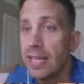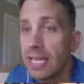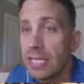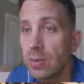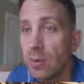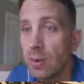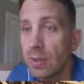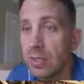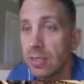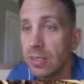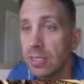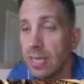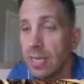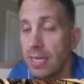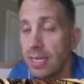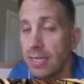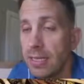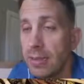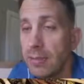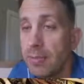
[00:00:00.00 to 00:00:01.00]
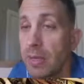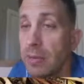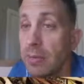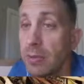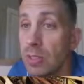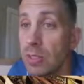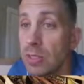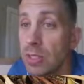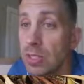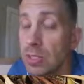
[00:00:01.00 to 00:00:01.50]
That's what the
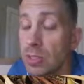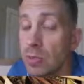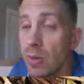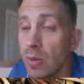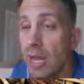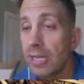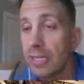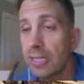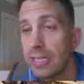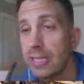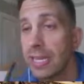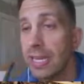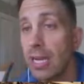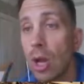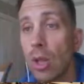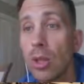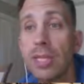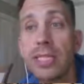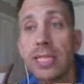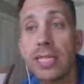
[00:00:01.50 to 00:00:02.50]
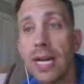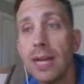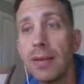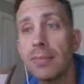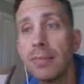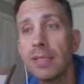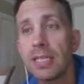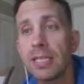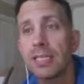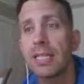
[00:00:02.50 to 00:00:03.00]
people used to do back in the day all the
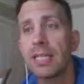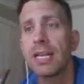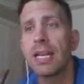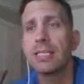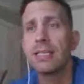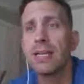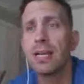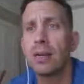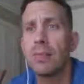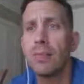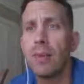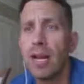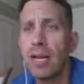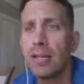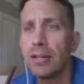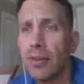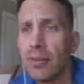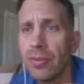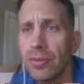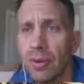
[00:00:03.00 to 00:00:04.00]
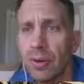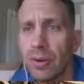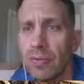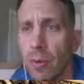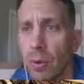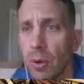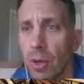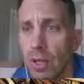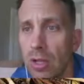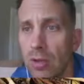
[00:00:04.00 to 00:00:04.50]
time, because they got tired of buying the $3
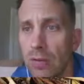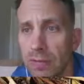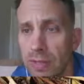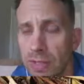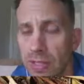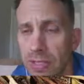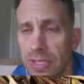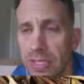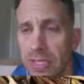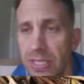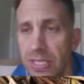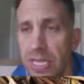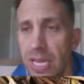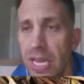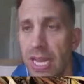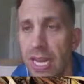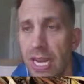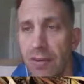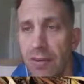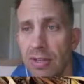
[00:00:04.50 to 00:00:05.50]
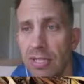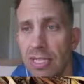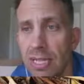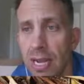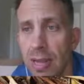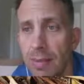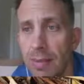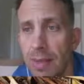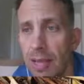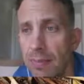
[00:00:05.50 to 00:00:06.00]
or $4 fuses every
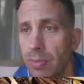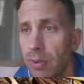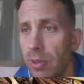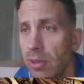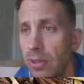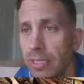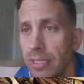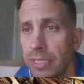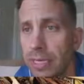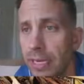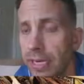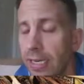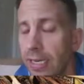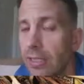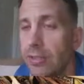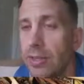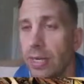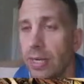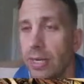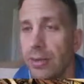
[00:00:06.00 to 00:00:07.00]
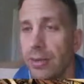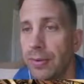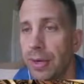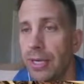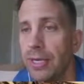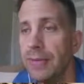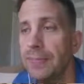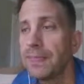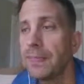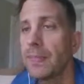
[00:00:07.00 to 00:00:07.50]
time they plugged in a hairdryer,
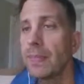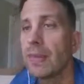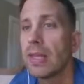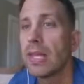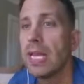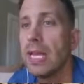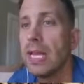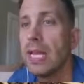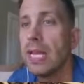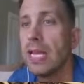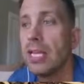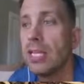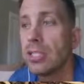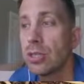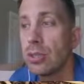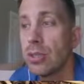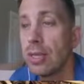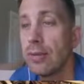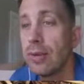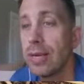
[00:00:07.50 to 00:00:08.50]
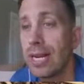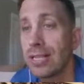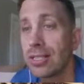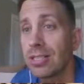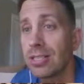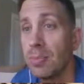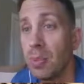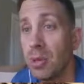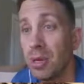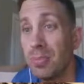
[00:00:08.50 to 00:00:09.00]
right? So they would
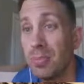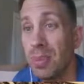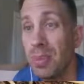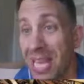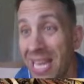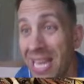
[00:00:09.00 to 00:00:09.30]
actually put a